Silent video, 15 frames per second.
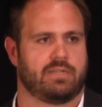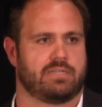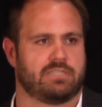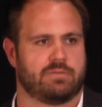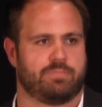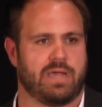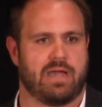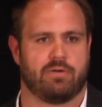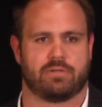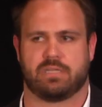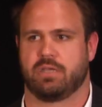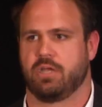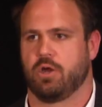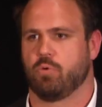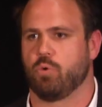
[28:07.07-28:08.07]
It is about
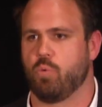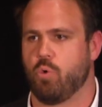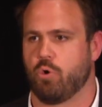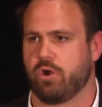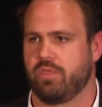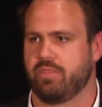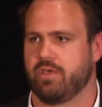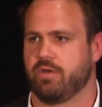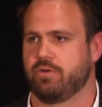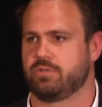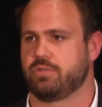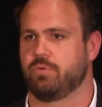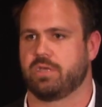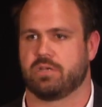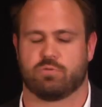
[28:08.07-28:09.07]
rewarding
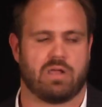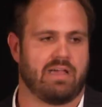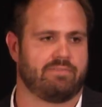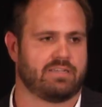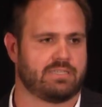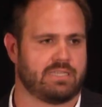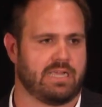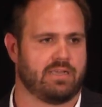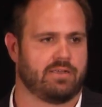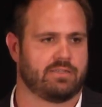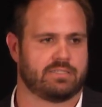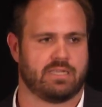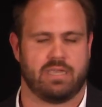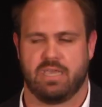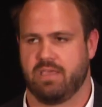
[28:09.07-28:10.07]
those who can drive us
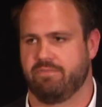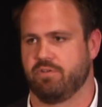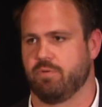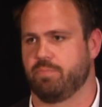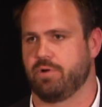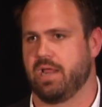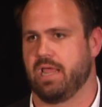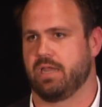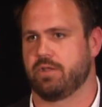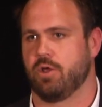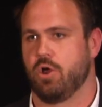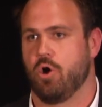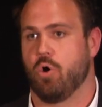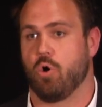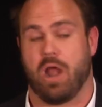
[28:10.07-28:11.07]
sales, if you're a brand,
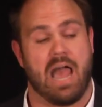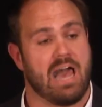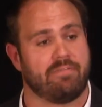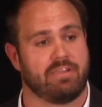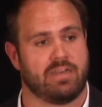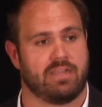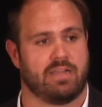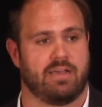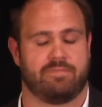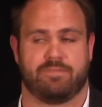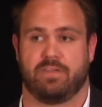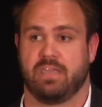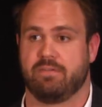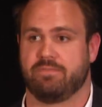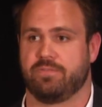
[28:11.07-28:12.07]
or having
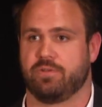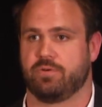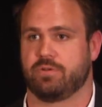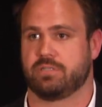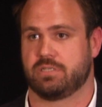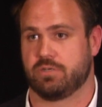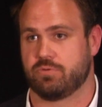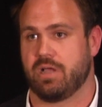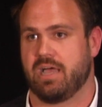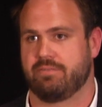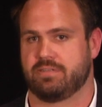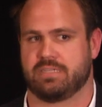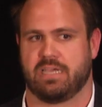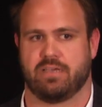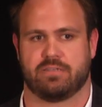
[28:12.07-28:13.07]
enough influence to
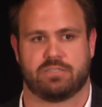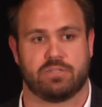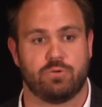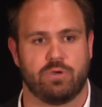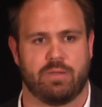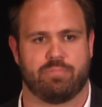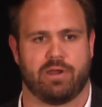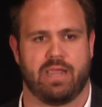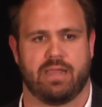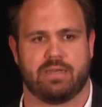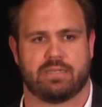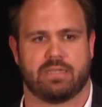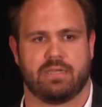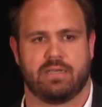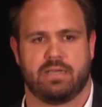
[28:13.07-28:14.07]
drive sales to a
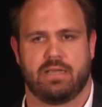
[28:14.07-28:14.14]
brand.